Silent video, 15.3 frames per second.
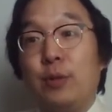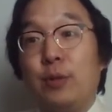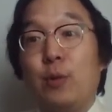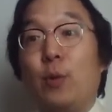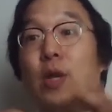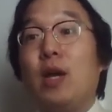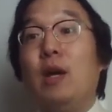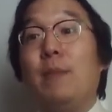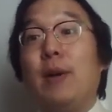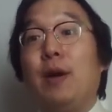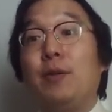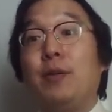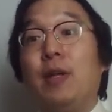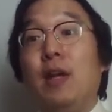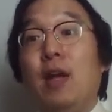about
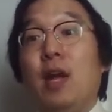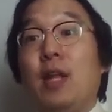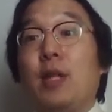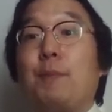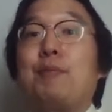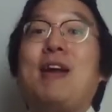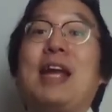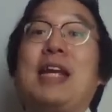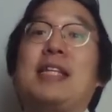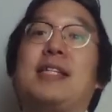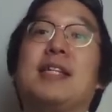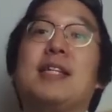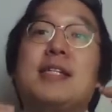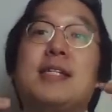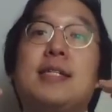the price
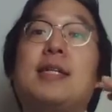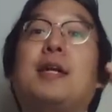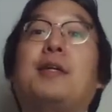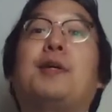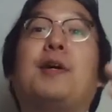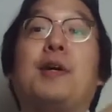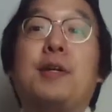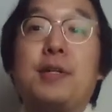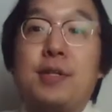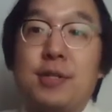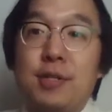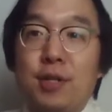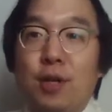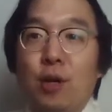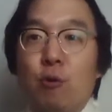setters
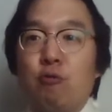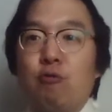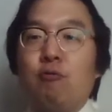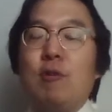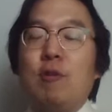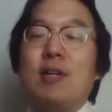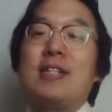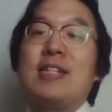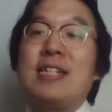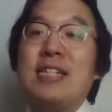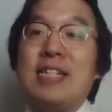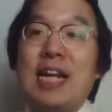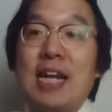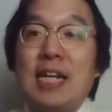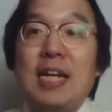who are
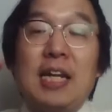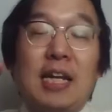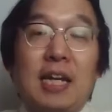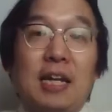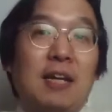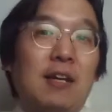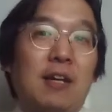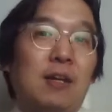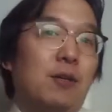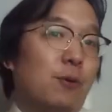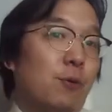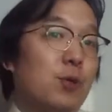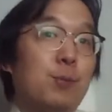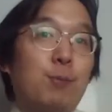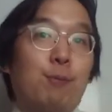setting those
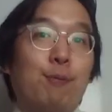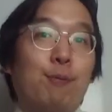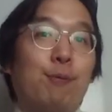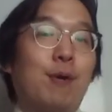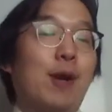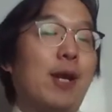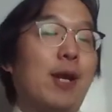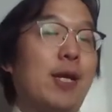prices,